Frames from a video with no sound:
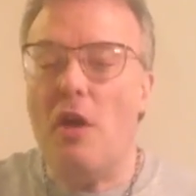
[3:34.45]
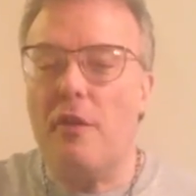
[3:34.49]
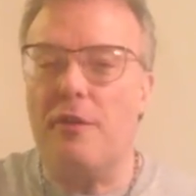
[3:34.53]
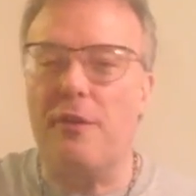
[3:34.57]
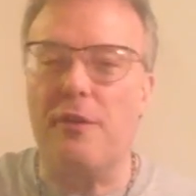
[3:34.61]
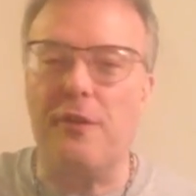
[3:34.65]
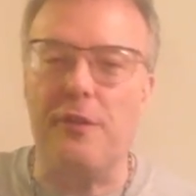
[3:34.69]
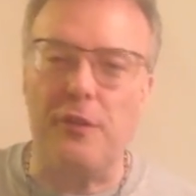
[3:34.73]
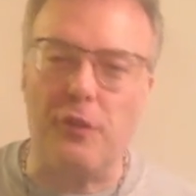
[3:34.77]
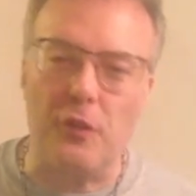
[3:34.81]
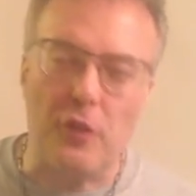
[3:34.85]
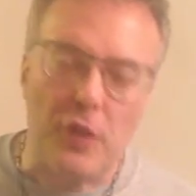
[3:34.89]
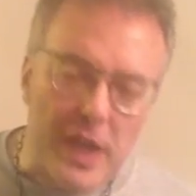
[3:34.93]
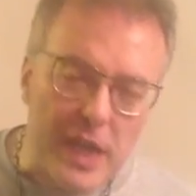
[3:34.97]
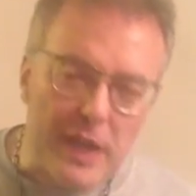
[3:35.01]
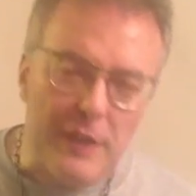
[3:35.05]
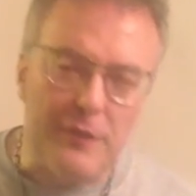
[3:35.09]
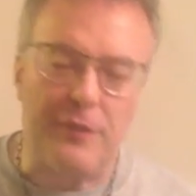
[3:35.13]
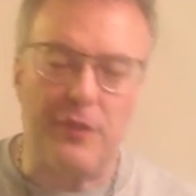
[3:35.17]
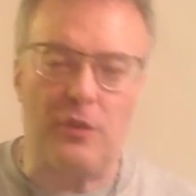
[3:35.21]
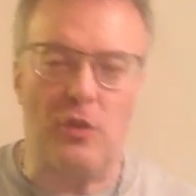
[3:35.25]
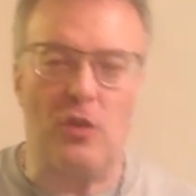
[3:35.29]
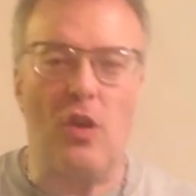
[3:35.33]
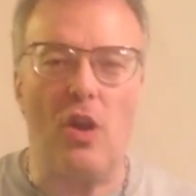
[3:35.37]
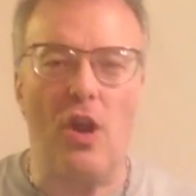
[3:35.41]

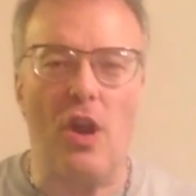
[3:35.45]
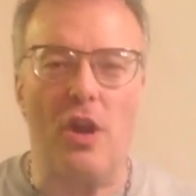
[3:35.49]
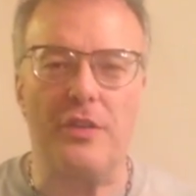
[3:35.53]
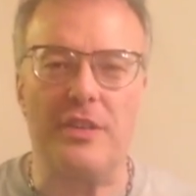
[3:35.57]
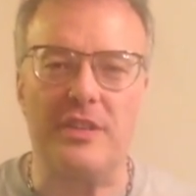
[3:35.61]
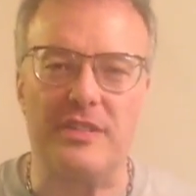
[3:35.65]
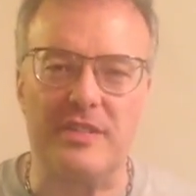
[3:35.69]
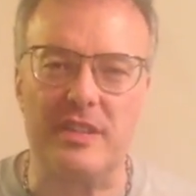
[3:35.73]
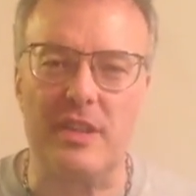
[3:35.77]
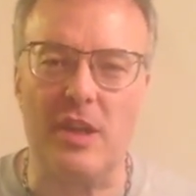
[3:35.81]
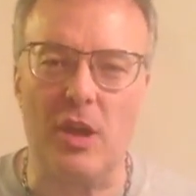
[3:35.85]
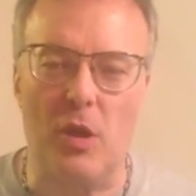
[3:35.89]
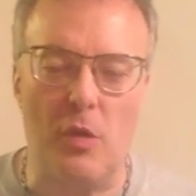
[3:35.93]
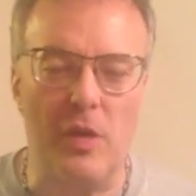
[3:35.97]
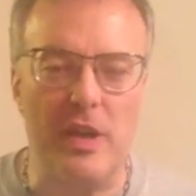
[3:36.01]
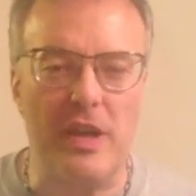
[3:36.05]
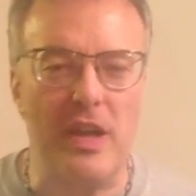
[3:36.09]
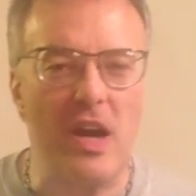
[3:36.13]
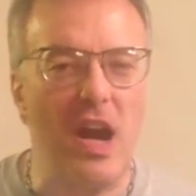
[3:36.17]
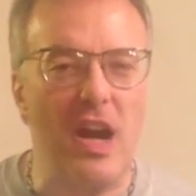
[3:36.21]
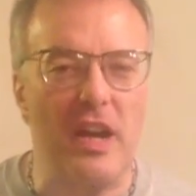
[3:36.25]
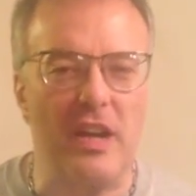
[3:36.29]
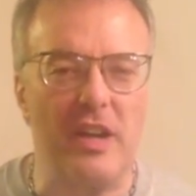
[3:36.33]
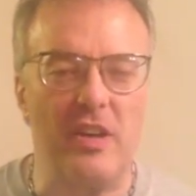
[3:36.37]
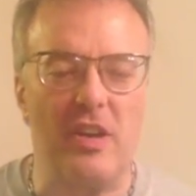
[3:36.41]
free-for-all that's
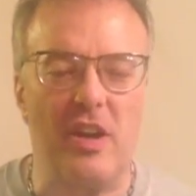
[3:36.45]
going on